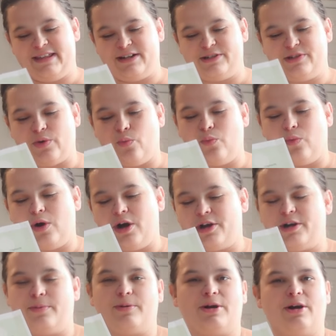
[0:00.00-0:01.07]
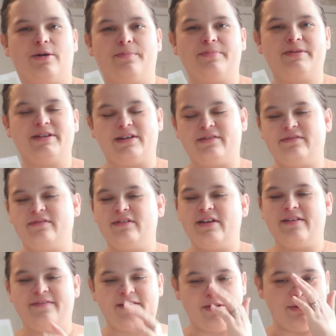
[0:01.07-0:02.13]
there's a water prompt,
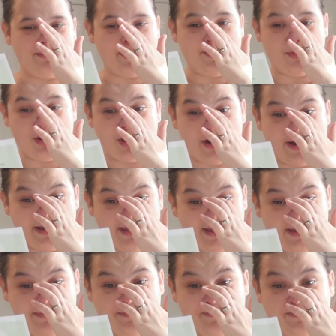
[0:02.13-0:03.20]
if I remember correctly.